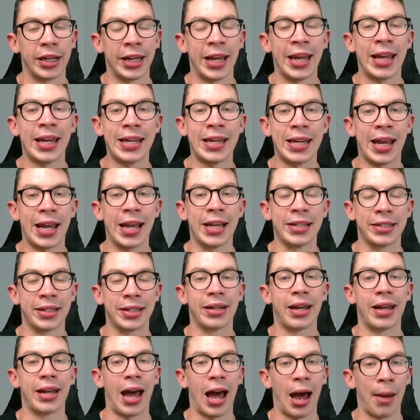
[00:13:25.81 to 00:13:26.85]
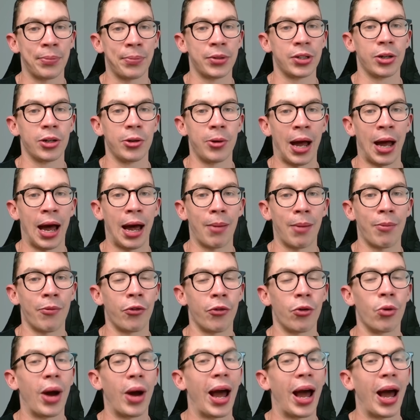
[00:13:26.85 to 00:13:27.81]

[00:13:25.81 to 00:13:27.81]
he is an absolute handful.